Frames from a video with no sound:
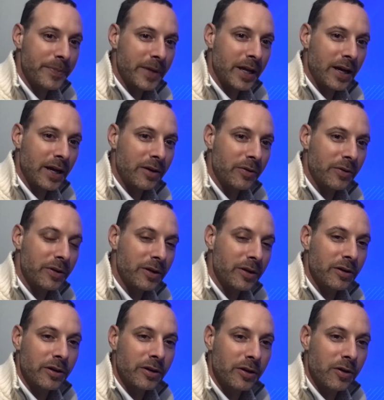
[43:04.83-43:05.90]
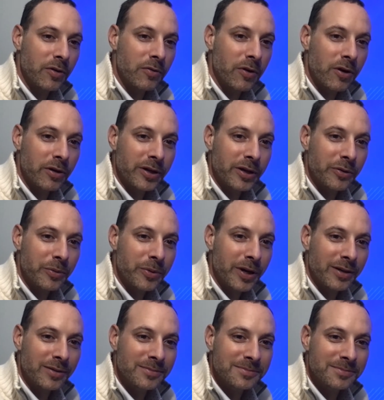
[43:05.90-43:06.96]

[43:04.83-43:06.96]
And I don't think you're going to go wrong either way.